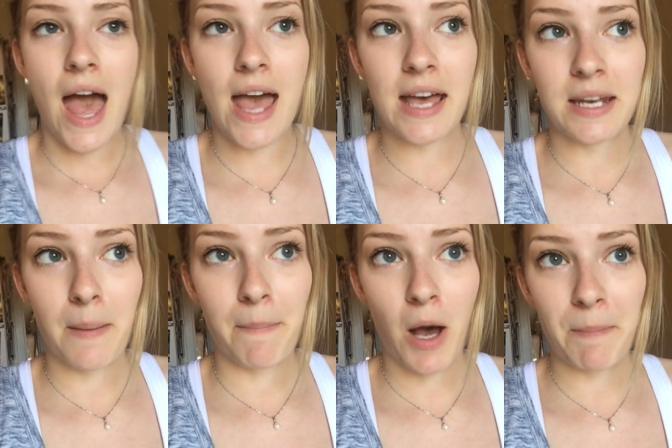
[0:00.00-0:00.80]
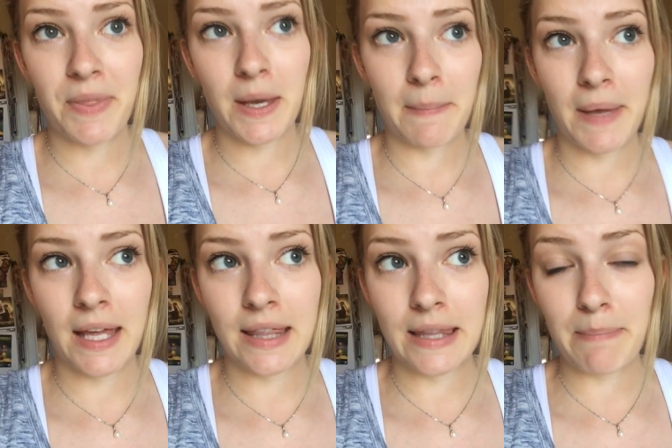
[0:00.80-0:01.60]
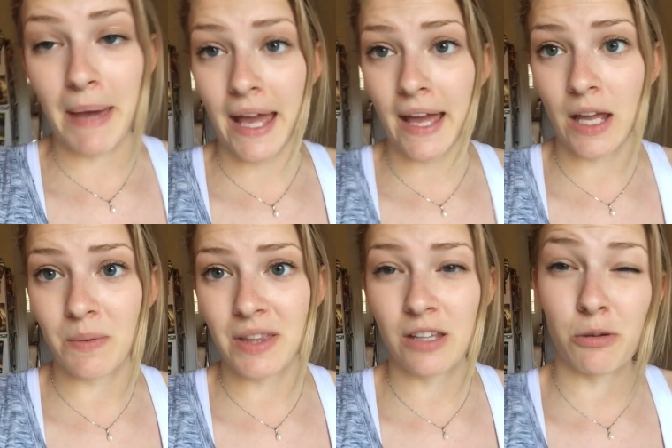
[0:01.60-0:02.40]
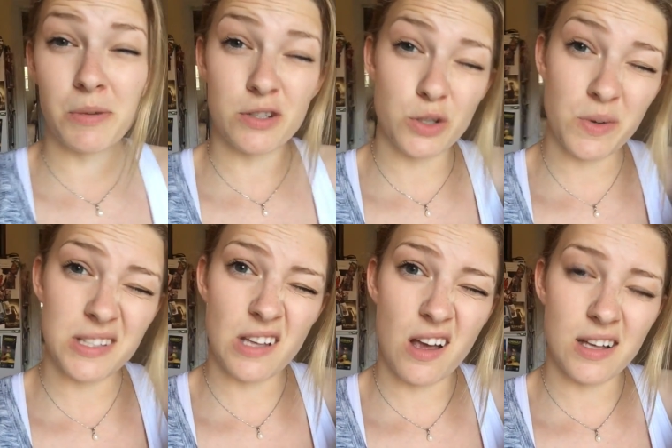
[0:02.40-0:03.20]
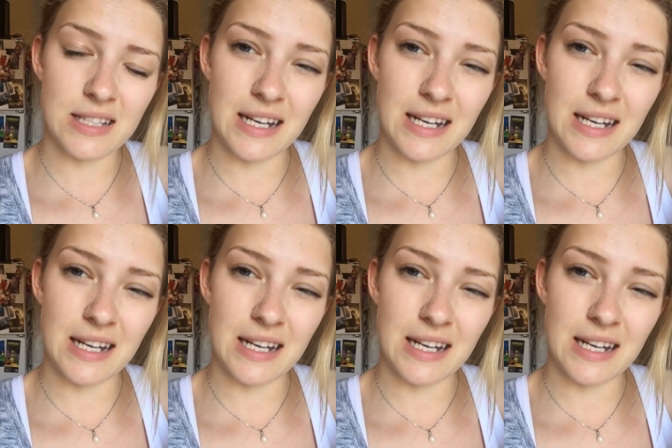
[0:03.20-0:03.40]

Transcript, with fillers: and pop them in the pan with a little bit of soy sauce